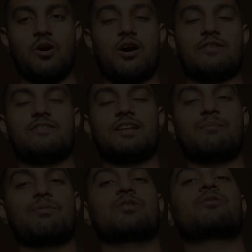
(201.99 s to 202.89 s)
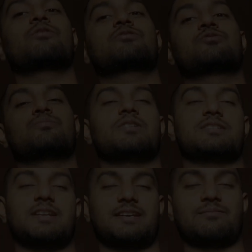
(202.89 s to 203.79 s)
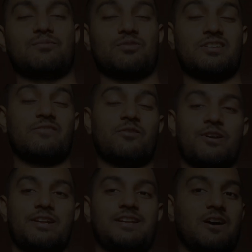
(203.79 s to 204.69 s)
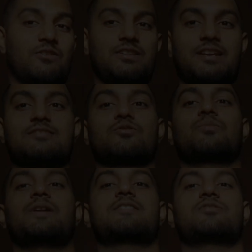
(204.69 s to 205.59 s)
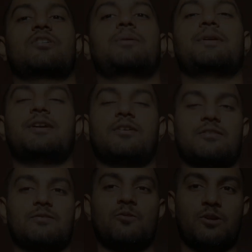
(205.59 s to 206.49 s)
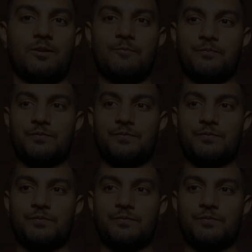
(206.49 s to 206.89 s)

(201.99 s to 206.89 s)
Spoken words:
Or if the number goes too much, like more than 40, now there is no place to accommodate on the wall.